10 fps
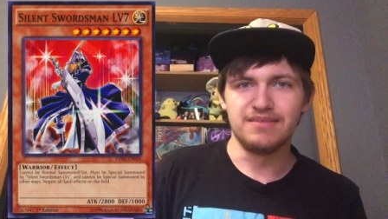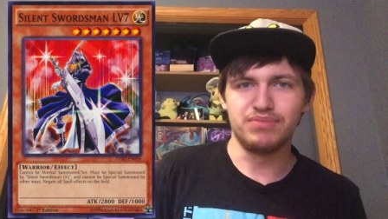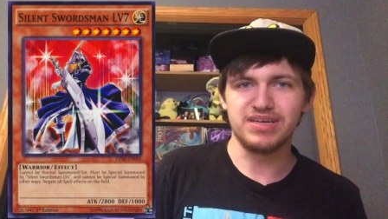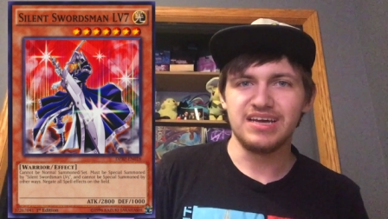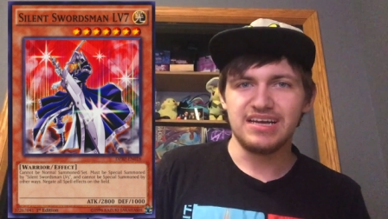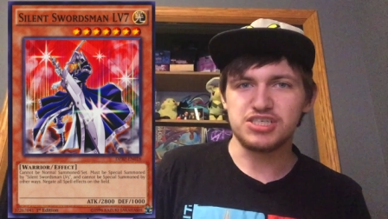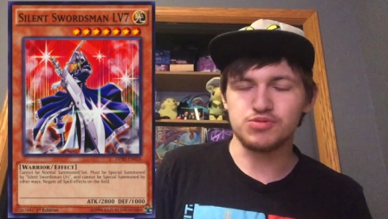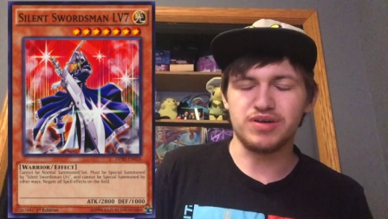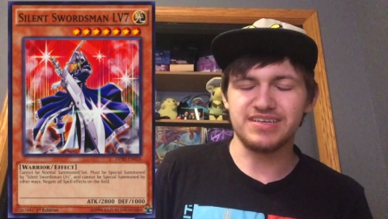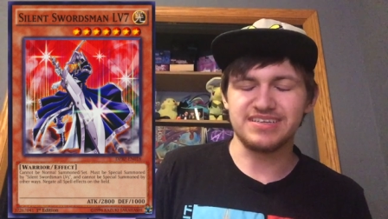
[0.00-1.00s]
But just
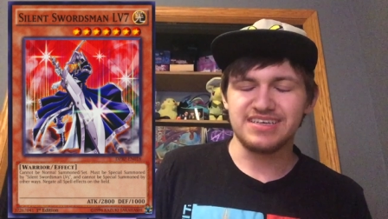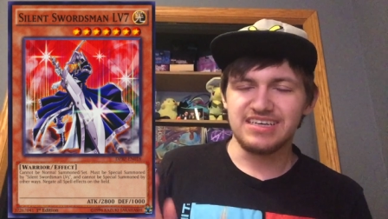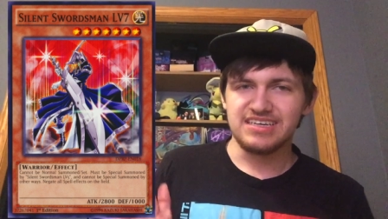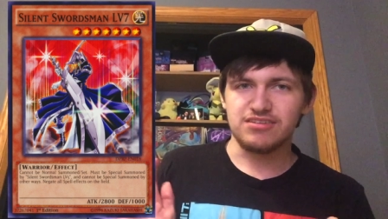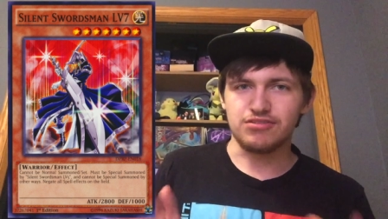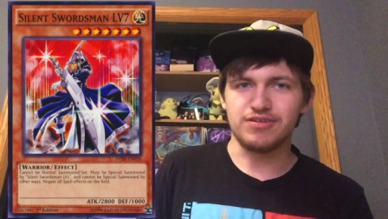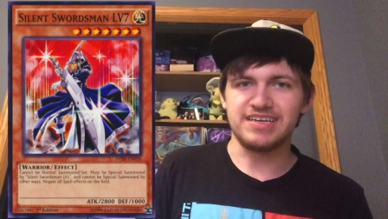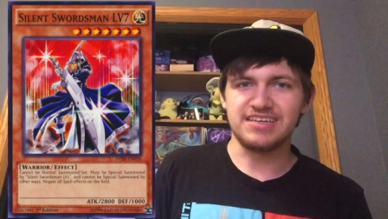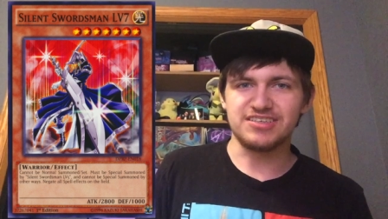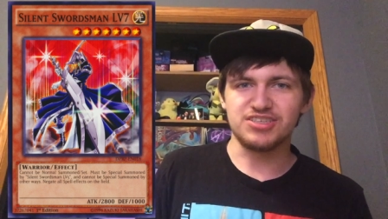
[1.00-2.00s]
want to throw it
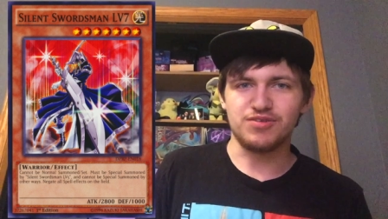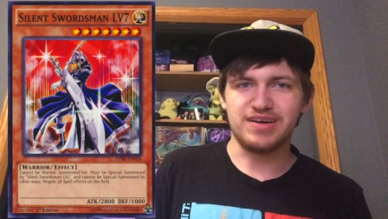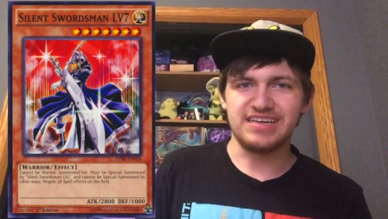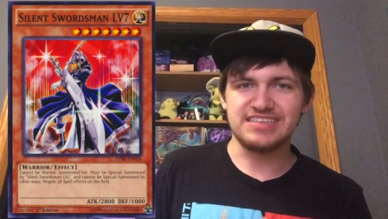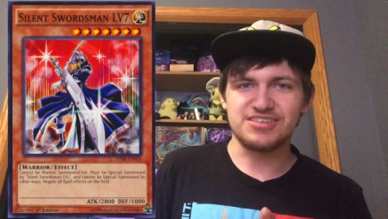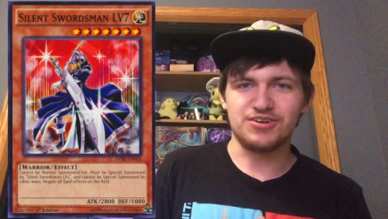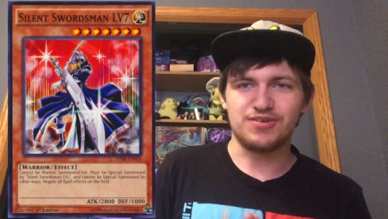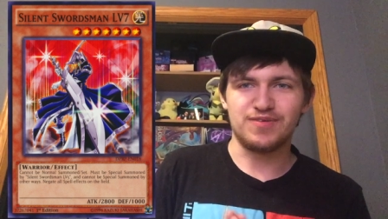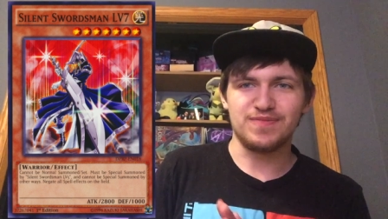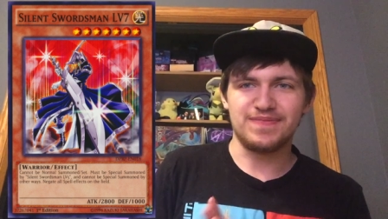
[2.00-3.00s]
in there so
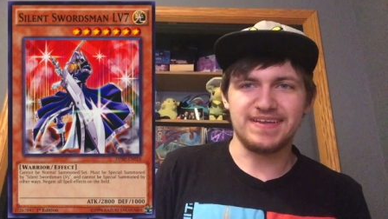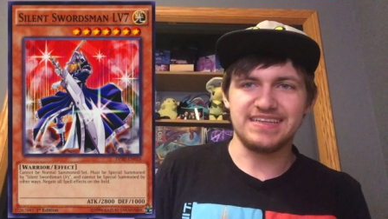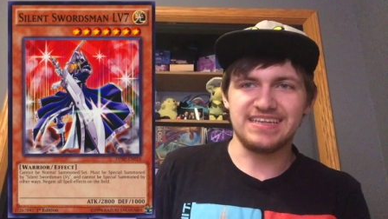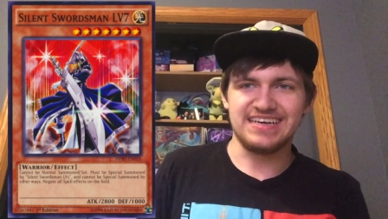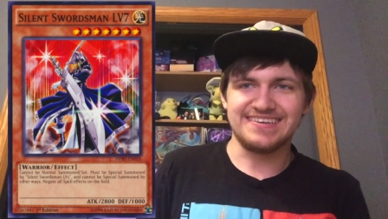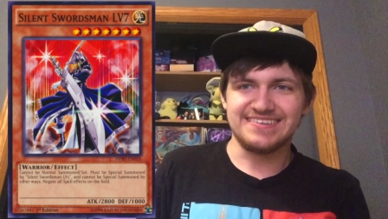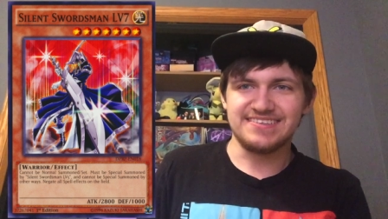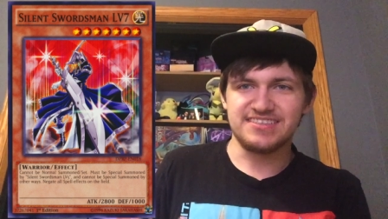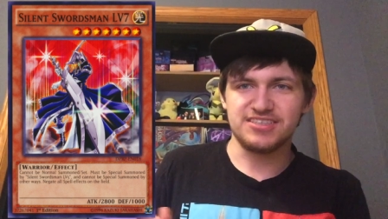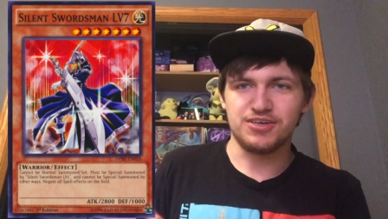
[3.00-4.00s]

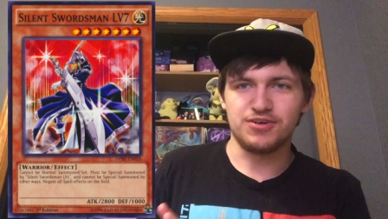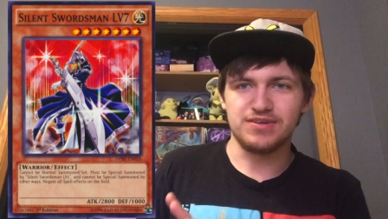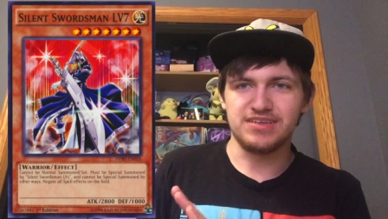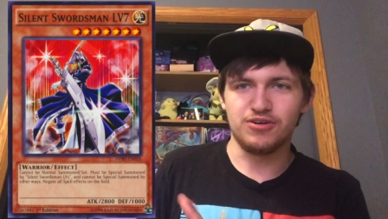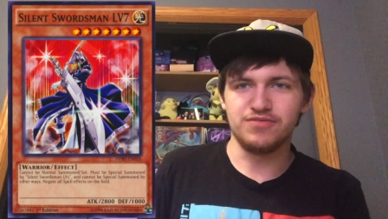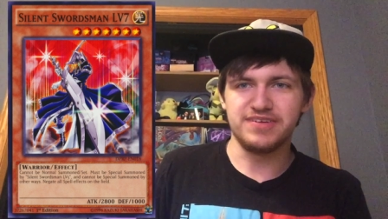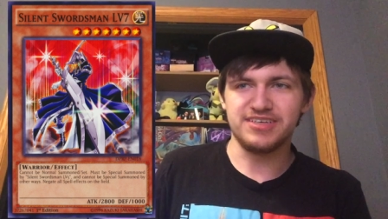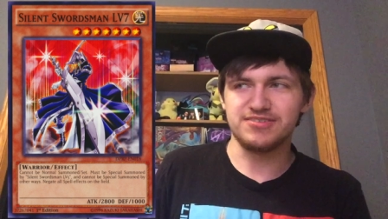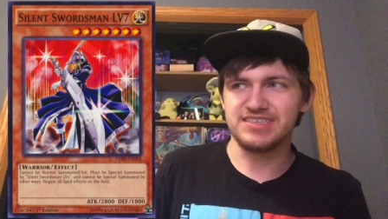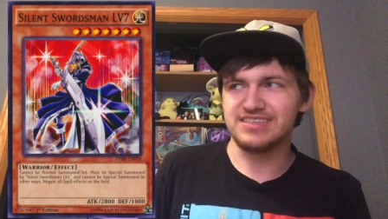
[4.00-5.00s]
the whole
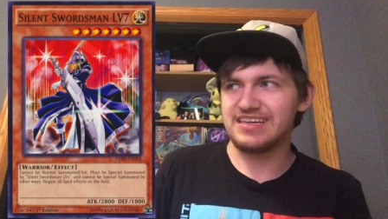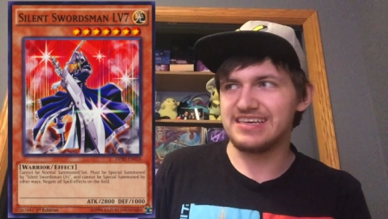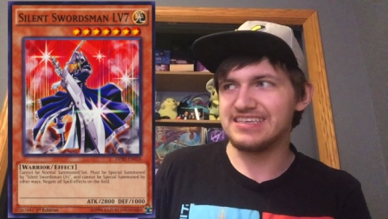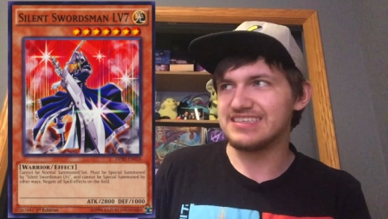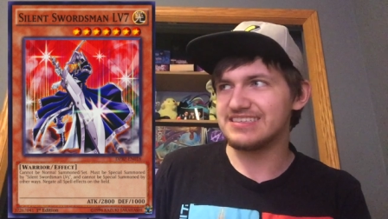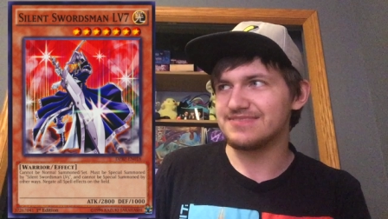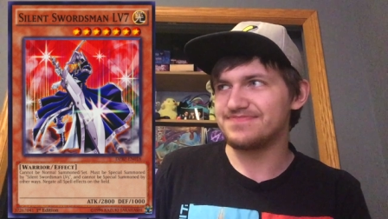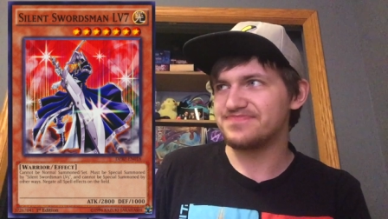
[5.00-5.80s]
video didn't like